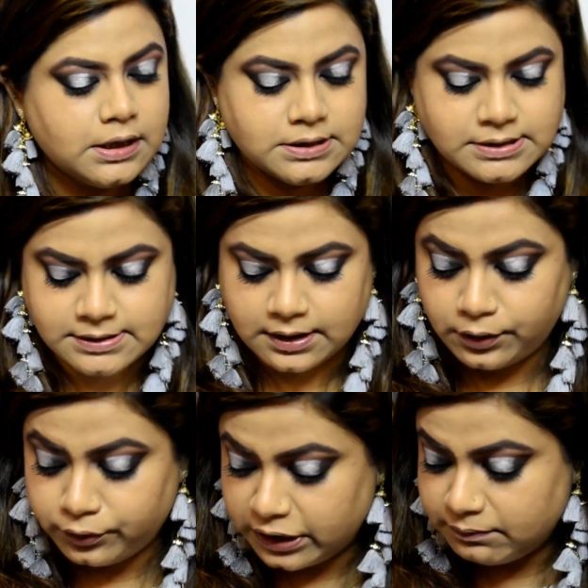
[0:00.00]
This is a
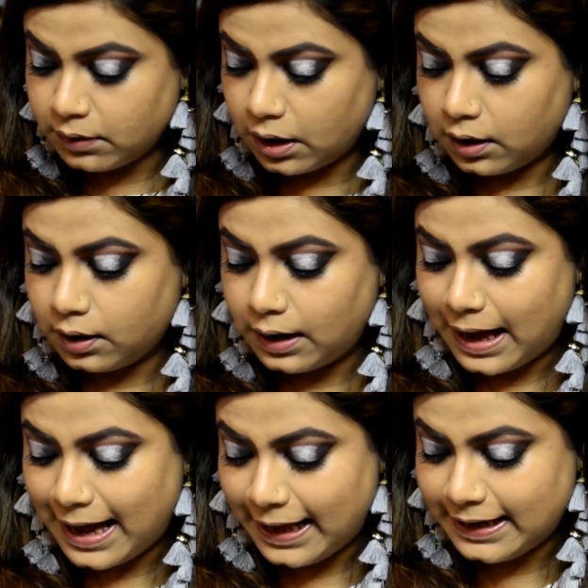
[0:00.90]
cream
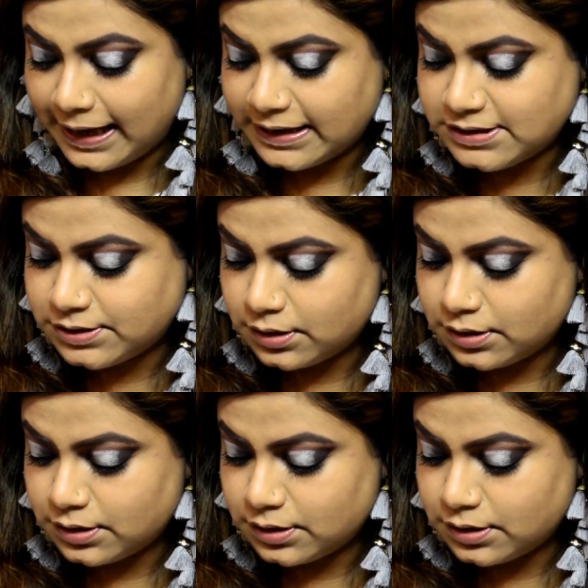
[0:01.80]
highlight.